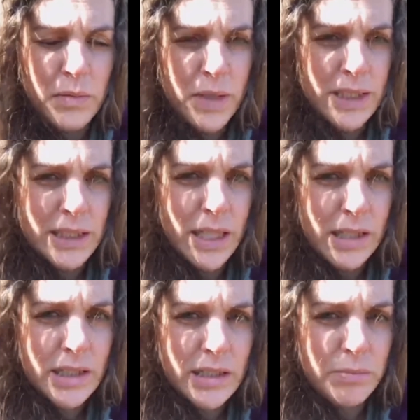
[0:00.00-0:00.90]
Well, that's an
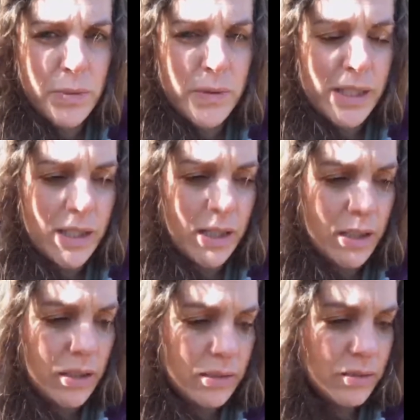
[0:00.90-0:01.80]
excellent point,
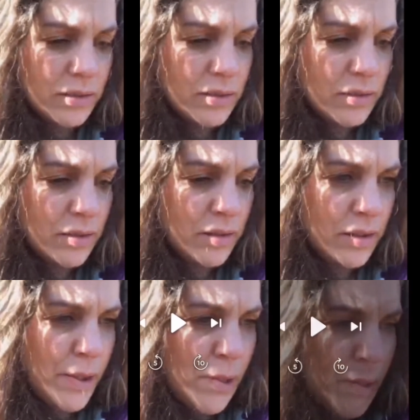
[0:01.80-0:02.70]
Katie.
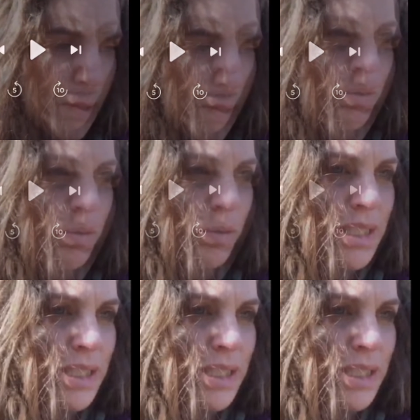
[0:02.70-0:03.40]
Who